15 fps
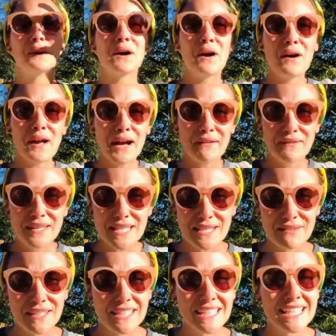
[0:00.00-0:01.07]
all have these
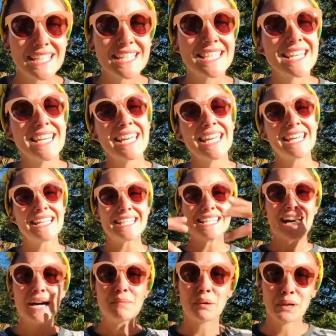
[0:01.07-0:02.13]
feelings. It's
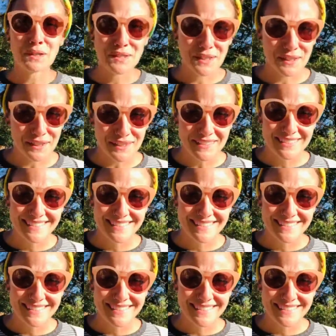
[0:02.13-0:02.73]
not personal.